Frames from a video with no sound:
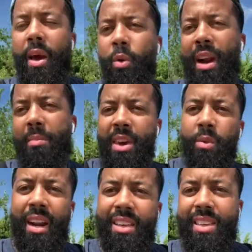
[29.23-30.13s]
And what I mean
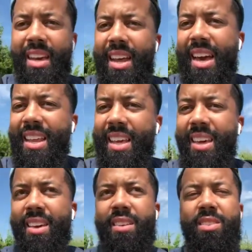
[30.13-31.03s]
when I say that
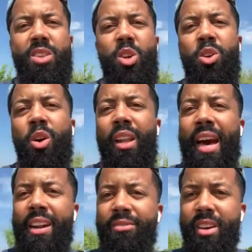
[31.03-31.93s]
is, a
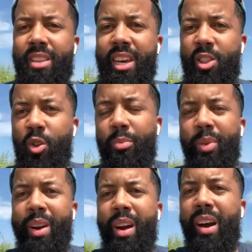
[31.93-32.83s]
lot of us get to a
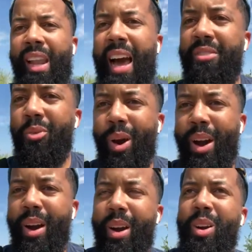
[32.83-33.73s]
point in our life
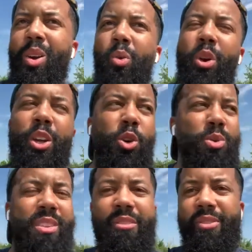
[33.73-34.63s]
where we're
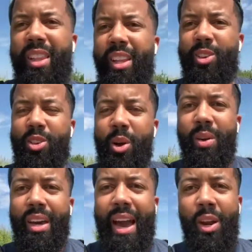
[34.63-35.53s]
used to feeling a
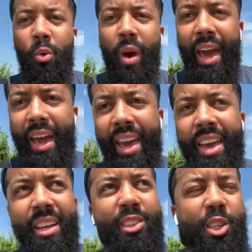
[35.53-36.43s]
certain kind of way
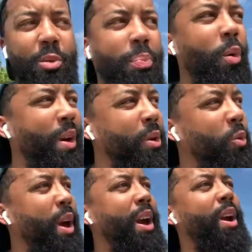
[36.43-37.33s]
to the point
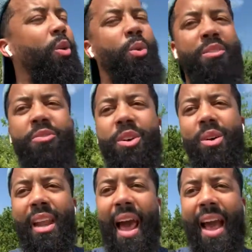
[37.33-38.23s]
where we
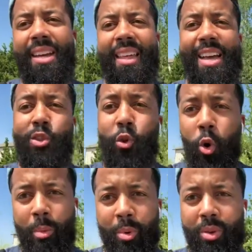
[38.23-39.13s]
feel like that's
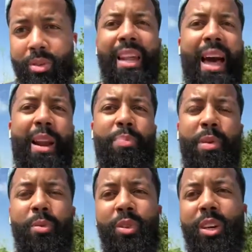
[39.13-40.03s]
normal. A lot of
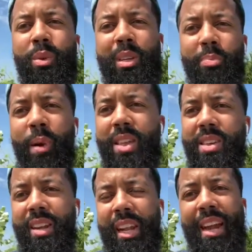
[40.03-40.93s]
people deal with
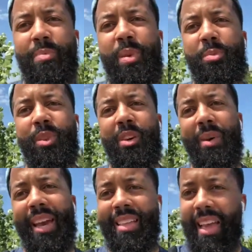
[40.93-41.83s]
depression, a lot of people deal
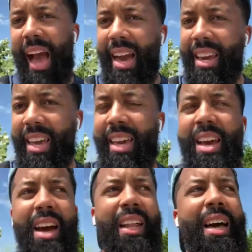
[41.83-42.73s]
with anxiety,
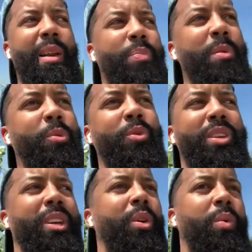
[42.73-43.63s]
a lot of people
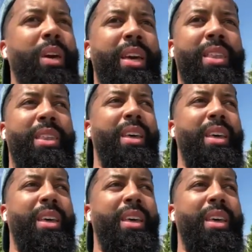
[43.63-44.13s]
deal with